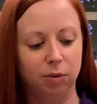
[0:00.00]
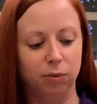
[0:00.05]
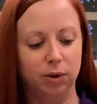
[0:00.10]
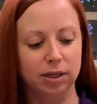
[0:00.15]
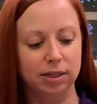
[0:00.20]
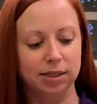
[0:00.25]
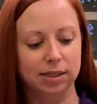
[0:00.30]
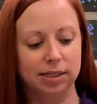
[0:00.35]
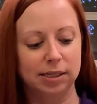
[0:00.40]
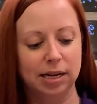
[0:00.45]

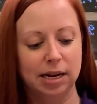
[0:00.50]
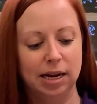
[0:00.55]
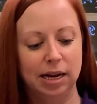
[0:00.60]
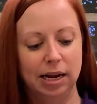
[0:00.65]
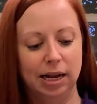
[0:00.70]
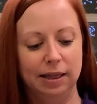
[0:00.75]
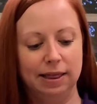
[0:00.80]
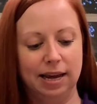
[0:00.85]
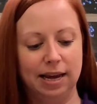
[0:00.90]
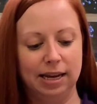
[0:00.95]
ones
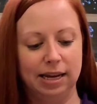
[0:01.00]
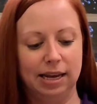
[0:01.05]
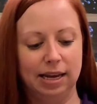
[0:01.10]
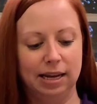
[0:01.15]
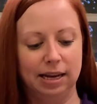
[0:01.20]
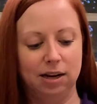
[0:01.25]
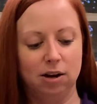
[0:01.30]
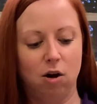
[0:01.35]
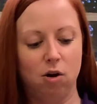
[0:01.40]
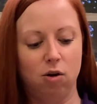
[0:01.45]
that
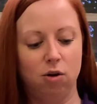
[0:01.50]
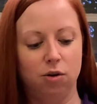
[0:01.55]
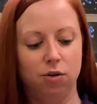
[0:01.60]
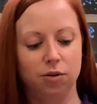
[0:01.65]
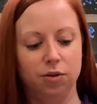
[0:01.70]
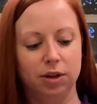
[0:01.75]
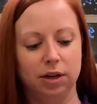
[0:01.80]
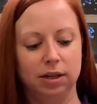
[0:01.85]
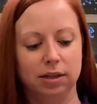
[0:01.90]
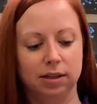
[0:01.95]
get all
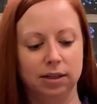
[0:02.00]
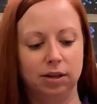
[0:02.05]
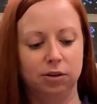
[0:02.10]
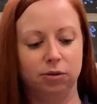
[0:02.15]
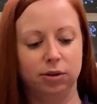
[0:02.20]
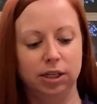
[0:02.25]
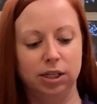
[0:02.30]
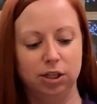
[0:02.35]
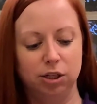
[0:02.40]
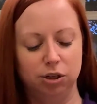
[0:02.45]
the
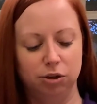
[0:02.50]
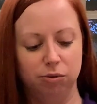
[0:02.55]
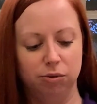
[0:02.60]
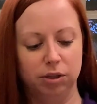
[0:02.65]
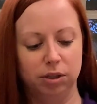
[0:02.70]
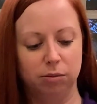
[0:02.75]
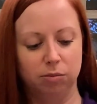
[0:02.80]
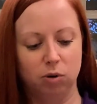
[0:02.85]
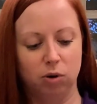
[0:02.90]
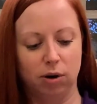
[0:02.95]
glittery dew in
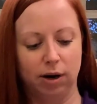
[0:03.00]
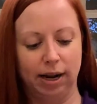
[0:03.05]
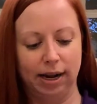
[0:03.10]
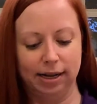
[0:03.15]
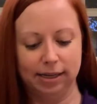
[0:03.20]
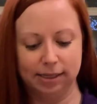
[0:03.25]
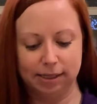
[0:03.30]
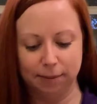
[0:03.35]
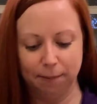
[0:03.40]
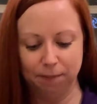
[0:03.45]
the
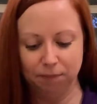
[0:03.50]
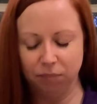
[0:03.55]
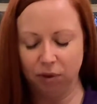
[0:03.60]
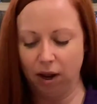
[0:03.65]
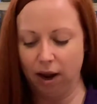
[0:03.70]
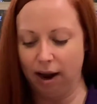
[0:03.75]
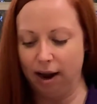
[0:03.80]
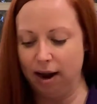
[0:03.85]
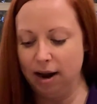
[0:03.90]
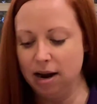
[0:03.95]
mornings,
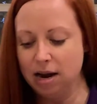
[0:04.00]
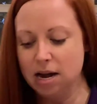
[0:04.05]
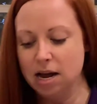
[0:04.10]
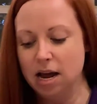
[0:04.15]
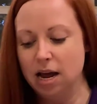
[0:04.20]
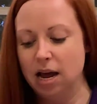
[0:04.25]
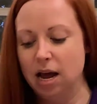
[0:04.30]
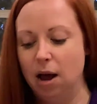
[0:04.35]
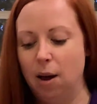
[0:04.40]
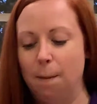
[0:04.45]
okay?
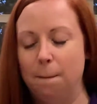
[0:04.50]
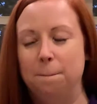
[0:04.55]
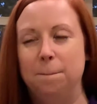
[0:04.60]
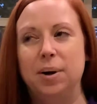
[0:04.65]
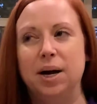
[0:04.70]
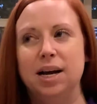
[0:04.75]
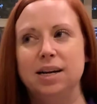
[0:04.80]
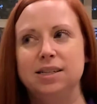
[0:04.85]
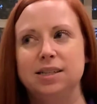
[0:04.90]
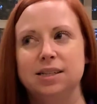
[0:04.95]

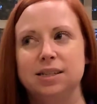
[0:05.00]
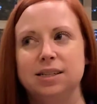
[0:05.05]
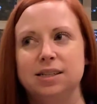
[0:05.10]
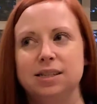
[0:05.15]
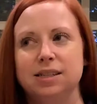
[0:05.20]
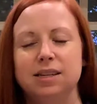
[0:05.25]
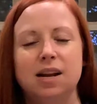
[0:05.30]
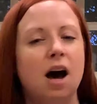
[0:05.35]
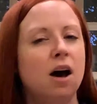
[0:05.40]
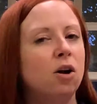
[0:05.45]
But
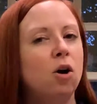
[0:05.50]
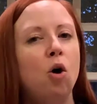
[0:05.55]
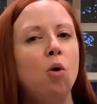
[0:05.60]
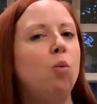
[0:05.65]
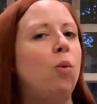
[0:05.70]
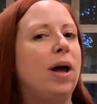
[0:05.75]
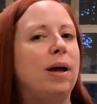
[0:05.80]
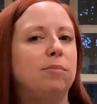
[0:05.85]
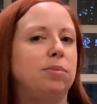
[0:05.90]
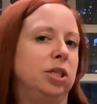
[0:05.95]
not all
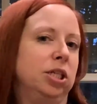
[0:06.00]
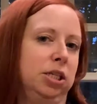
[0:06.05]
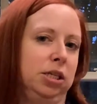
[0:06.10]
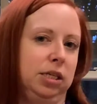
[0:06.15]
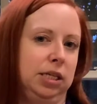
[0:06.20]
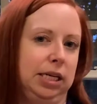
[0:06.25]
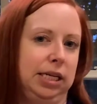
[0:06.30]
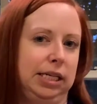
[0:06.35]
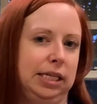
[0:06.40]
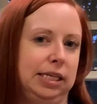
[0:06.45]
webs look
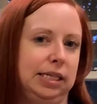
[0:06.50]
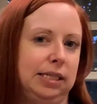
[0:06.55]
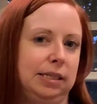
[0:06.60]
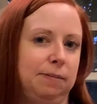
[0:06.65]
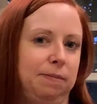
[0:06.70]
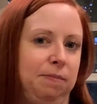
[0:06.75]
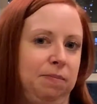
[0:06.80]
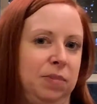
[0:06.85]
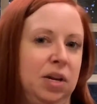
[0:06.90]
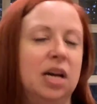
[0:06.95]
like this.
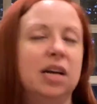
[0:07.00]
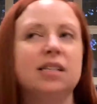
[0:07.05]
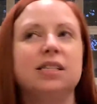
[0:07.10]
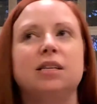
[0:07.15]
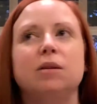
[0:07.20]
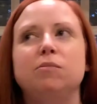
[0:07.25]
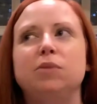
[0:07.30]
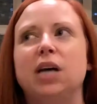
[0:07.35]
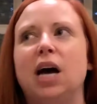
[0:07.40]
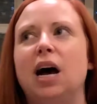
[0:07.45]

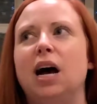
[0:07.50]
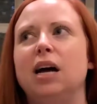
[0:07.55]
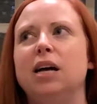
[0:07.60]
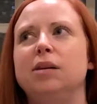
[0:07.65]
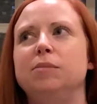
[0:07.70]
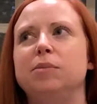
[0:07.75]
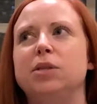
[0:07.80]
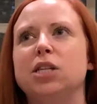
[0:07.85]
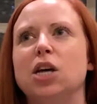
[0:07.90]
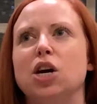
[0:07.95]

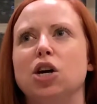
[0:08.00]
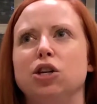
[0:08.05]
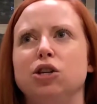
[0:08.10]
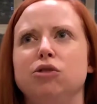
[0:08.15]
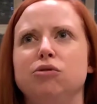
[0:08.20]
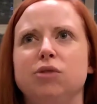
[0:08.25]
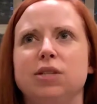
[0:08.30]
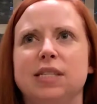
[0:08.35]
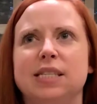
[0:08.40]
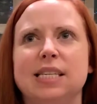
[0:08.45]
Sometimes
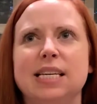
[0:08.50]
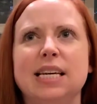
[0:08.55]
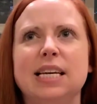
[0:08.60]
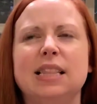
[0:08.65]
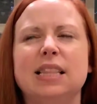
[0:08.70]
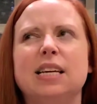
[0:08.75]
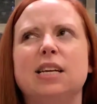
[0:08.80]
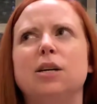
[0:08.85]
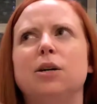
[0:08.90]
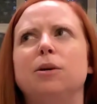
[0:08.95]
you see
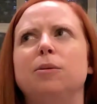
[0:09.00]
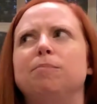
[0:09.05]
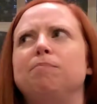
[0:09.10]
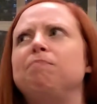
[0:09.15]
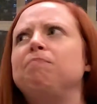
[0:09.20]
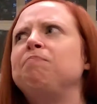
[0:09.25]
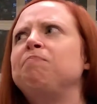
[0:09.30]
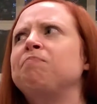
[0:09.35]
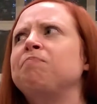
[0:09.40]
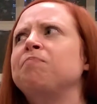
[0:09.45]

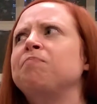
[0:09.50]
them